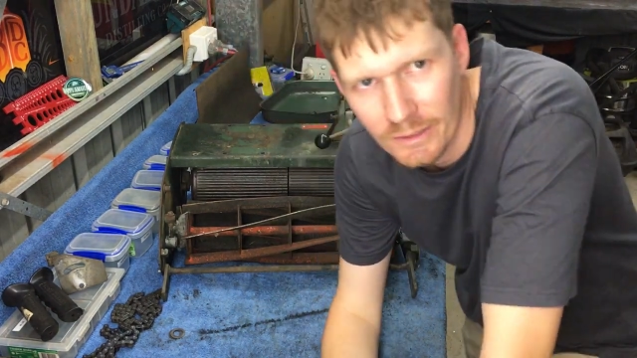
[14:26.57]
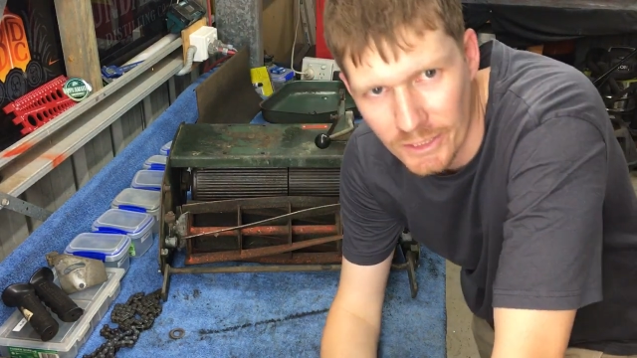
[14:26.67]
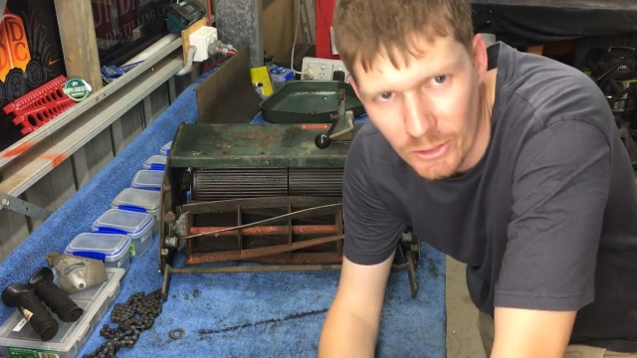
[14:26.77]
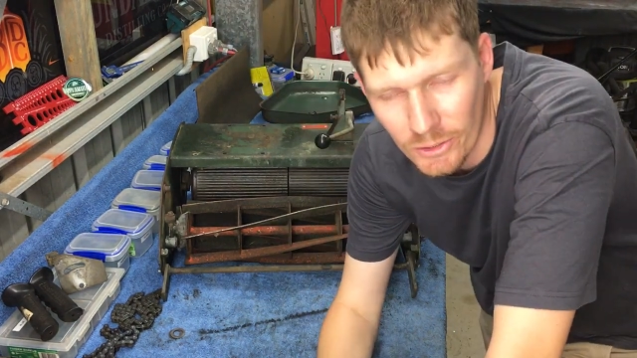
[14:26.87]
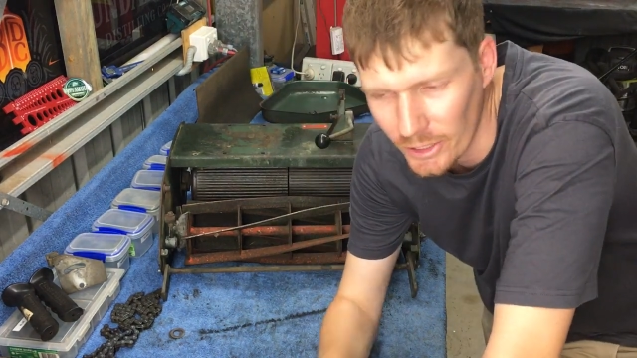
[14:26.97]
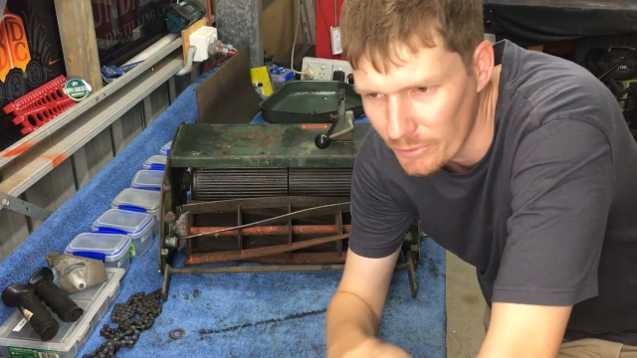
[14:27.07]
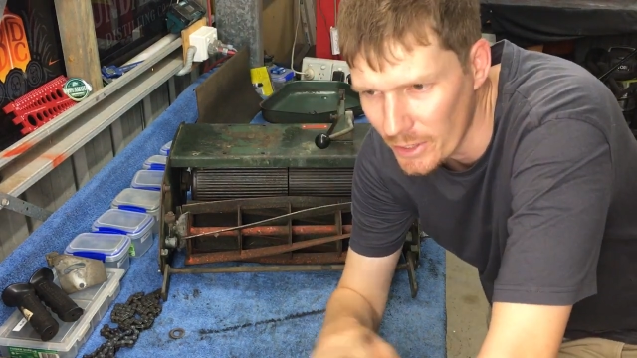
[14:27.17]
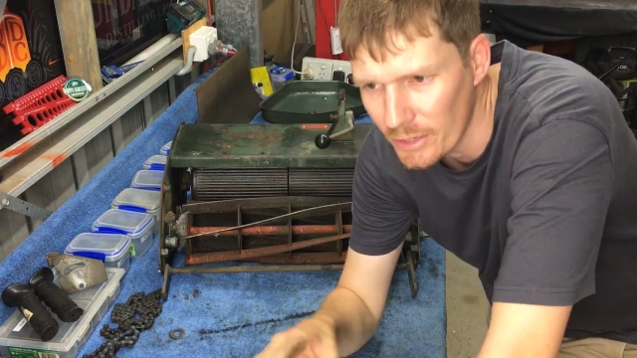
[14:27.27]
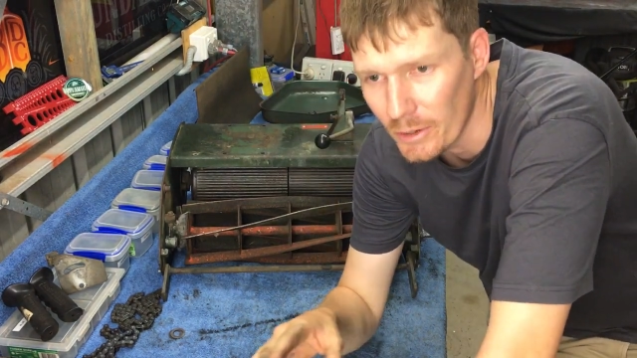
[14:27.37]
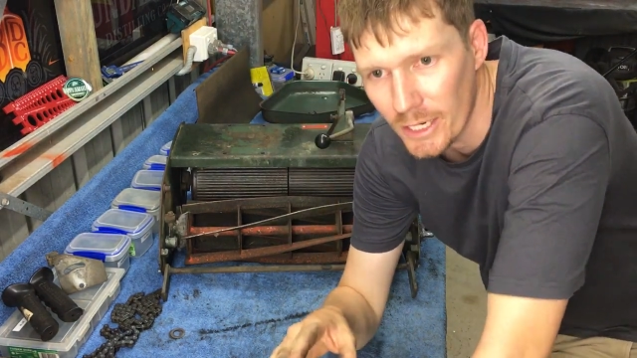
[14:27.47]
Seriously, if
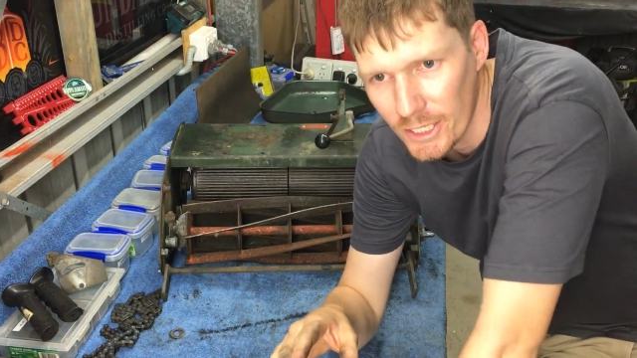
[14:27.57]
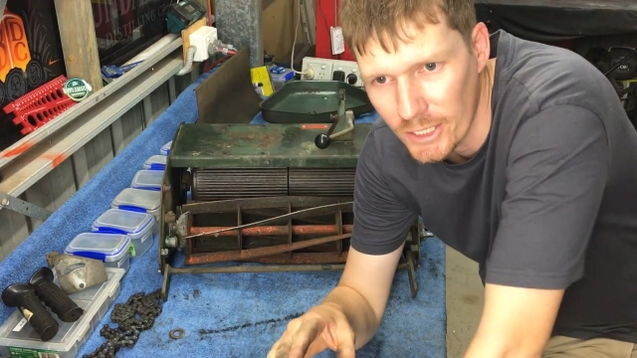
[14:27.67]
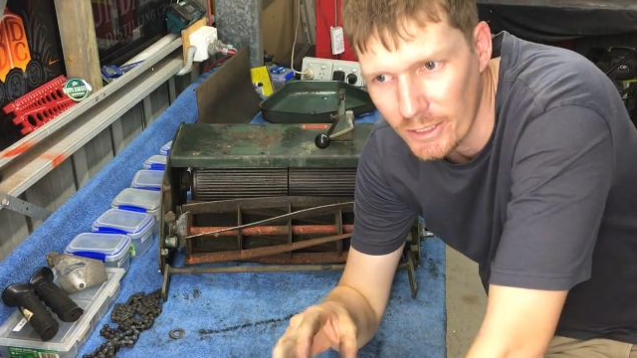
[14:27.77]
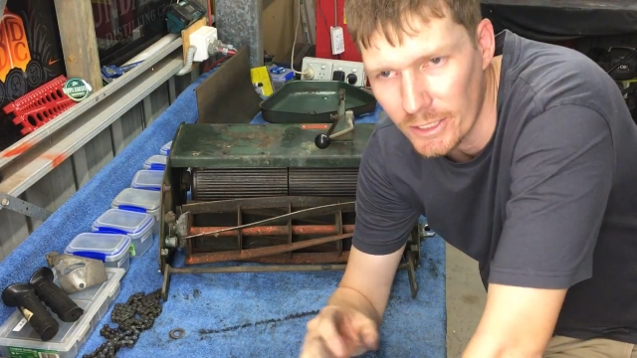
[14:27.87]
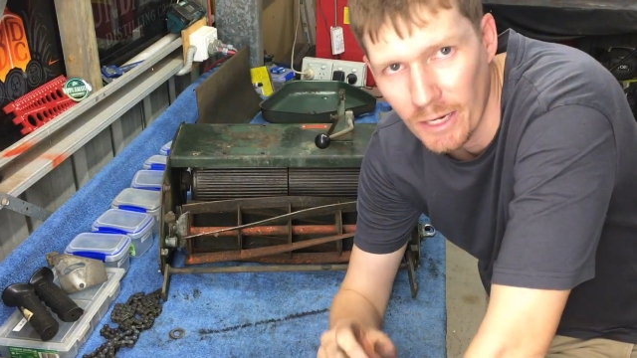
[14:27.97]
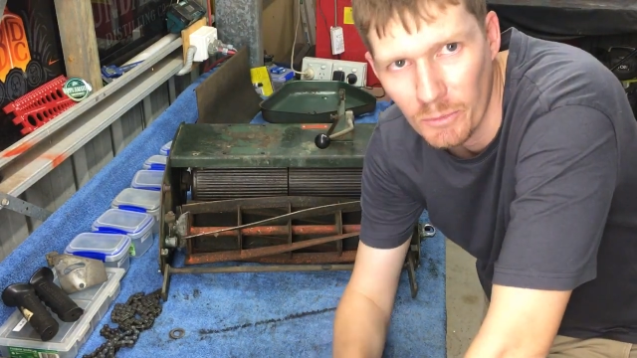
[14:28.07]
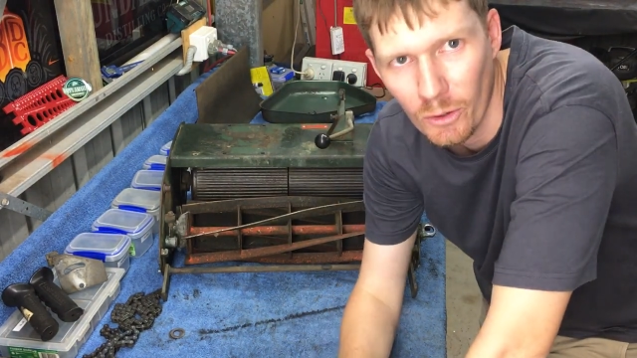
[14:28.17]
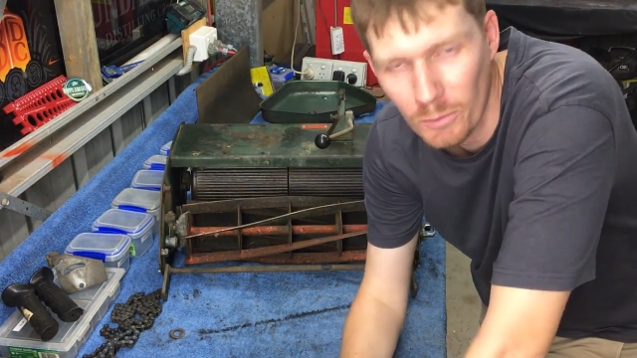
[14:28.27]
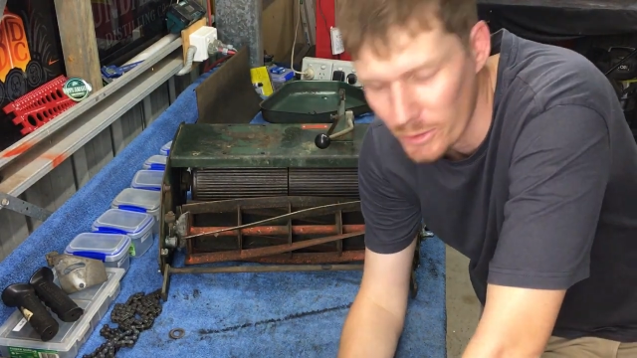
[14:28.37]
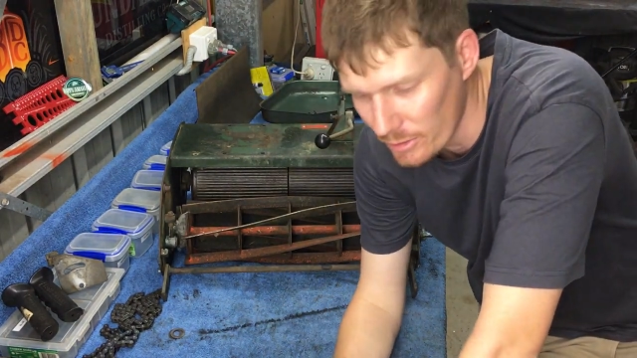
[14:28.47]
anyone has any camera
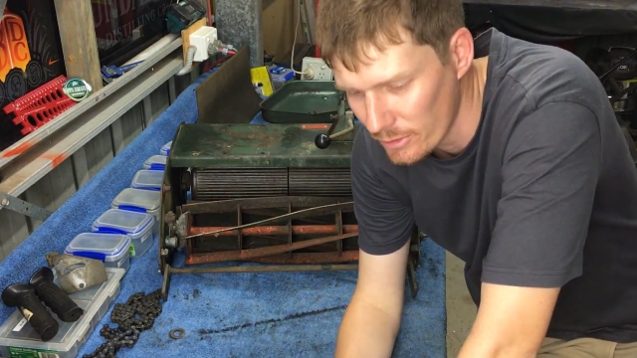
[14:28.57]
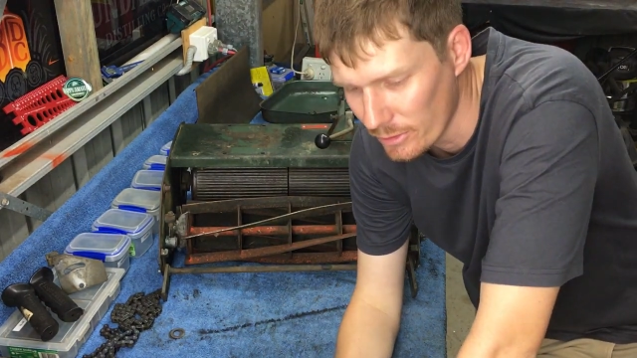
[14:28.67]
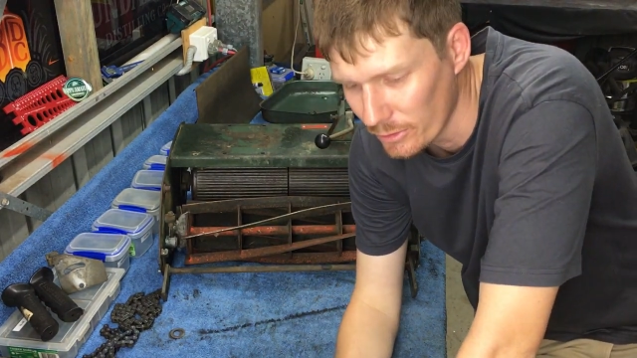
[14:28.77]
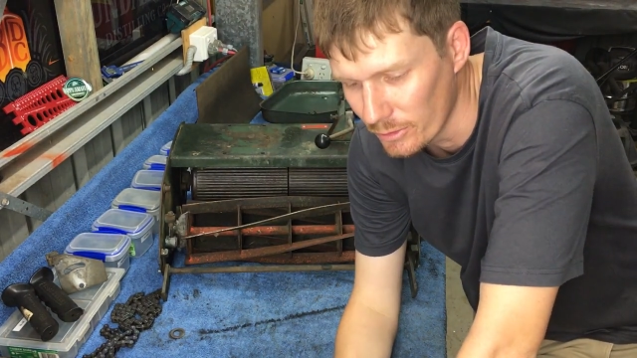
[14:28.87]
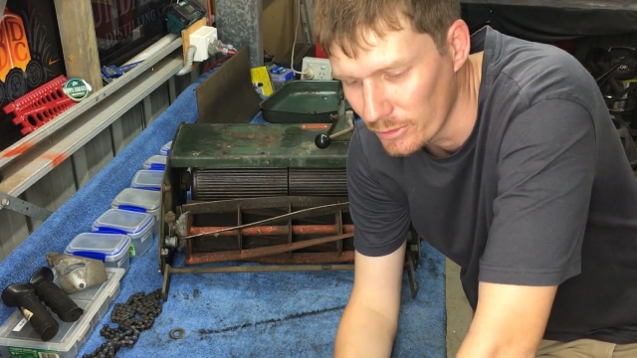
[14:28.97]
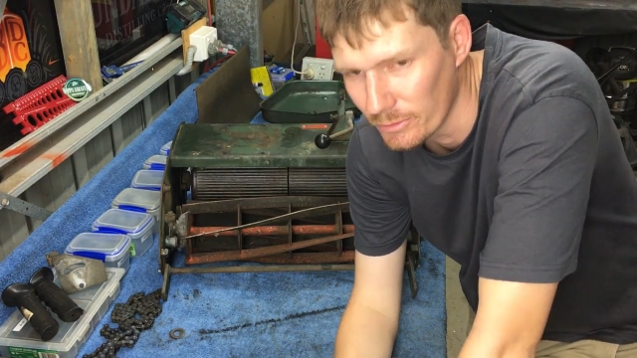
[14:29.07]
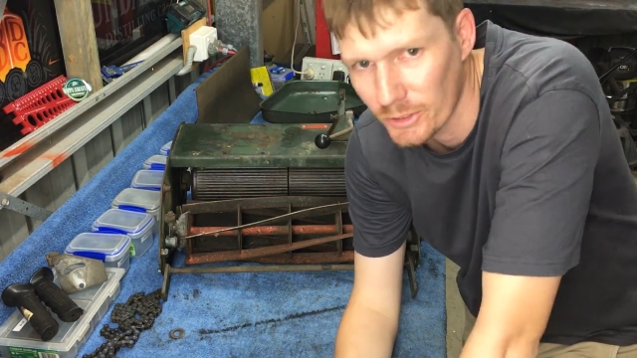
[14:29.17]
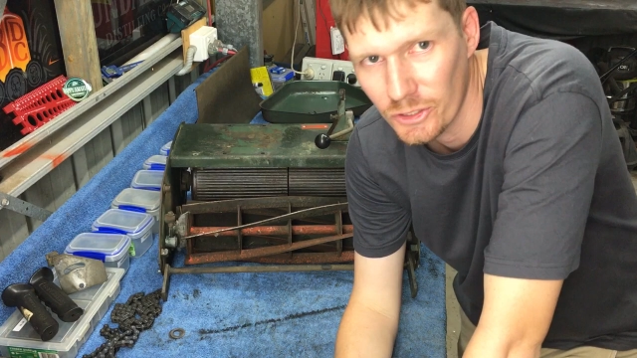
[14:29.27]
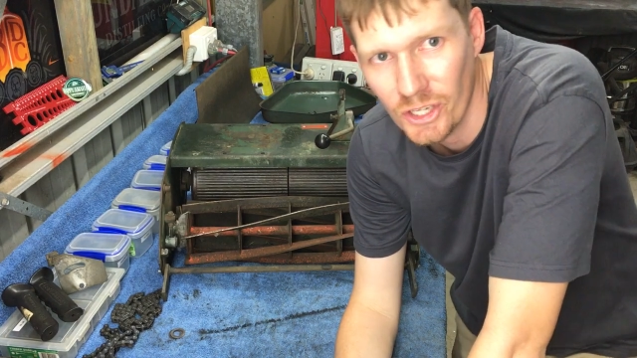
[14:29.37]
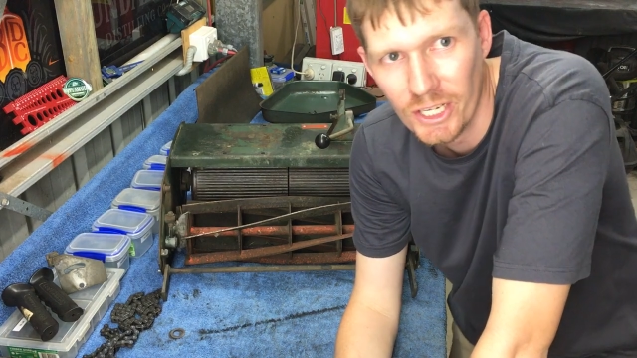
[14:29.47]
options or
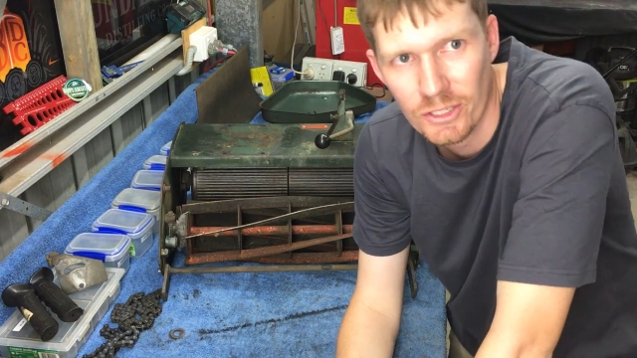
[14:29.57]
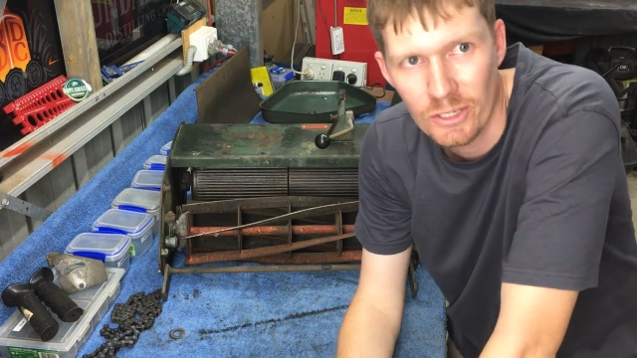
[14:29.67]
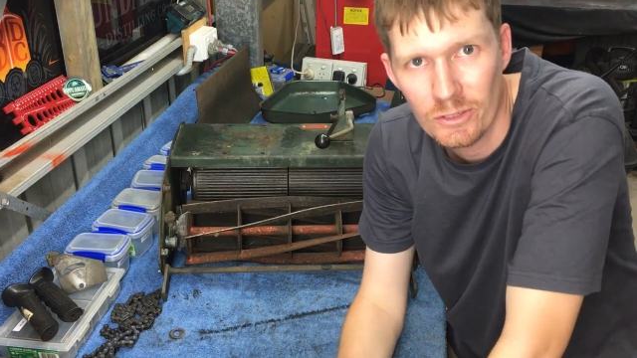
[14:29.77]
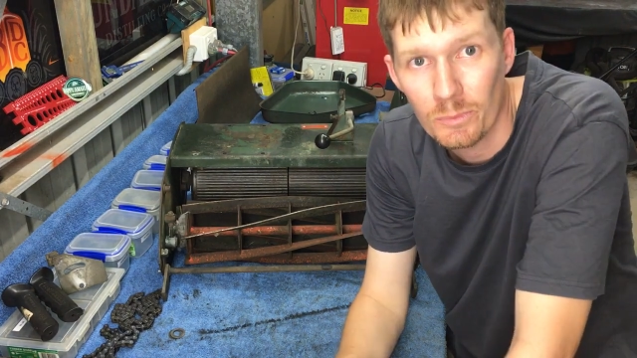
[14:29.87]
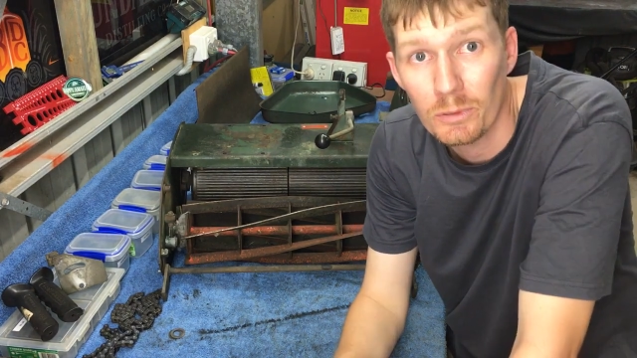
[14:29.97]
suggestions,